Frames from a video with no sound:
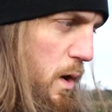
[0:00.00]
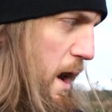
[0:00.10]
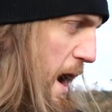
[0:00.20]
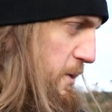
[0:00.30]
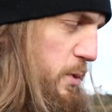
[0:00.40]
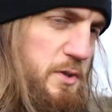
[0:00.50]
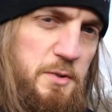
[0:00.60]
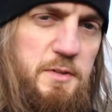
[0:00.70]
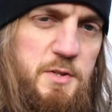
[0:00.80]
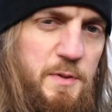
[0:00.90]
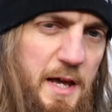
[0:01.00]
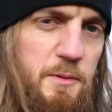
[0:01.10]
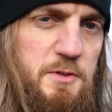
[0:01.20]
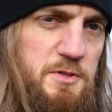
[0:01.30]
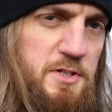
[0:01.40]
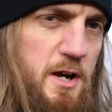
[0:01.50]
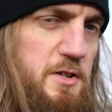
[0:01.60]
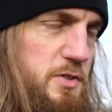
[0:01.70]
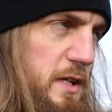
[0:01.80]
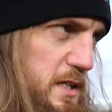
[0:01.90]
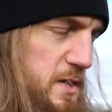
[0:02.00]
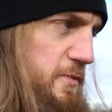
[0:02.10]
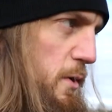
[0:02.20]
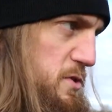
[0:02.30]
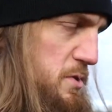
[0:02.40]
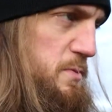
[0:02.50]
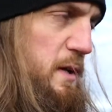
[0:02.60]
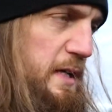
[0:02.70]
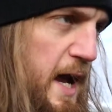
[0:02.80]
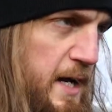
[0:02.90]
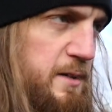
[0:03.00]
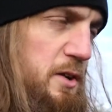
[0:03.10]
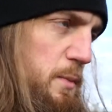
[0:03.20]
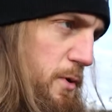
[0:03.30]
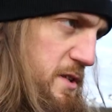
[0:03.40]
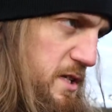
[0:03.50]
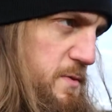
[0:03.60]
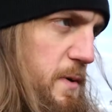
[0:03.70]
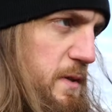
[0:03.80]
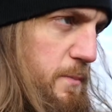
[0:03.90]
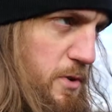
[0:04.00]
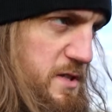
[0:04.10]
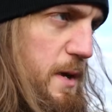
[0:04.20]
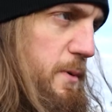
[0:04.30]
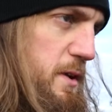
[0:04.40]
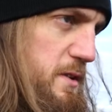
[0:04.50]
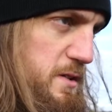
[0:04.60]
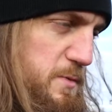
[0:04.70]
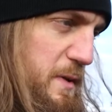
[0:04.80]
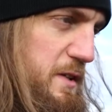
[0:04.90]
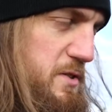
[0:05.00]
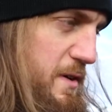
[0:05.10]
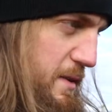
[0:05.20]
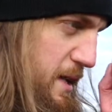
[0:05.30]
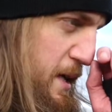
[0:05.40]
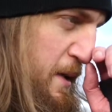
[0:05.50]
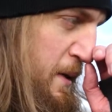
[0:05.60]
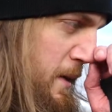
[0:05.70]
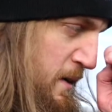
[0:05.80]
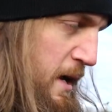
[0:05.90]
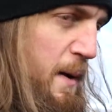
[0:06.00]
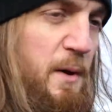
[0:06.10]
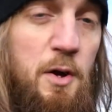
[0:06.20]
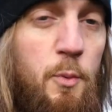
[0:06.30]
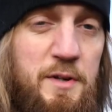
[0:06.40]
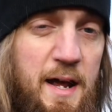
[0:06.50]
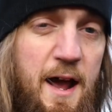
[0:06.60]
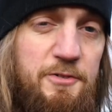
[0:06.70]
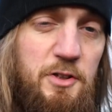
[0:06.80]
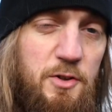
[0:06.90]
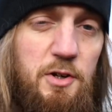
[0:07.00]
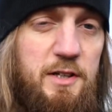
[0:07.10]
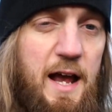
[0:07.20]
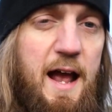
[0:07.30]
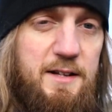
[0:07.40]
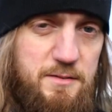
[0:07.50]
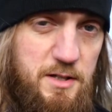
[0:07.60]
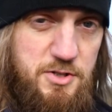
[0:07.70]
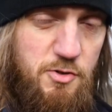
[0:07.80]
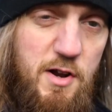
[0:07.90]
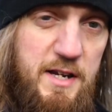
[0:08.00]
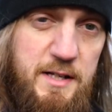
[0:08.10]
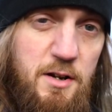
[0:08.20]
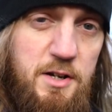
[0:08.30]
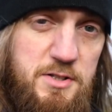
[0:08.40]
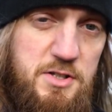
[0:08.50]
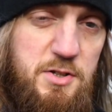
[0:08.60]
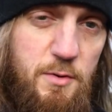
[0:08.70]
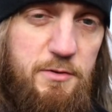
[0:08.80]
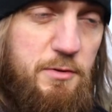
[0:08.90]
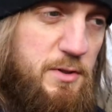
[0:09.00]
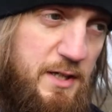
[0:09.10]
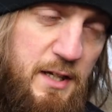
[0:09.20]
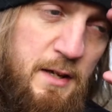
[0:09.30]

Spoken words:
how do I do this without using the touchscreen? Because if I was using my Canon, I could press this button, then press that button, and then spin this around here, and I wouldn't have to look at a screen. I could just do it through the